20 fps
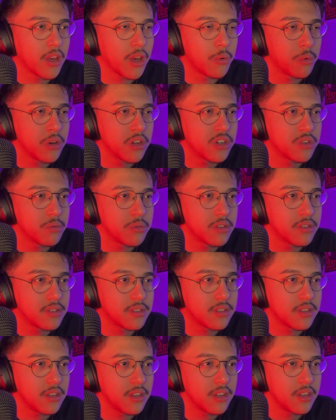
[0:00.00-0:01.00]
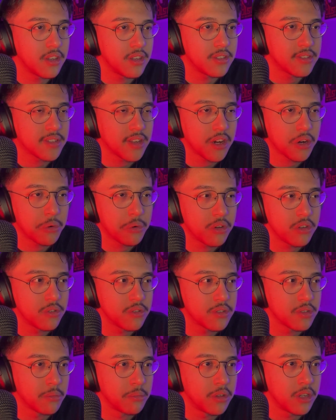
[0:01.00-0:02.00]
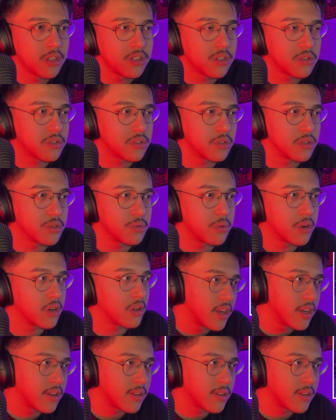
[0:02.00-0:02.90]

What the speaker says: I wish we'd see Sakura use some ninjutsu as well.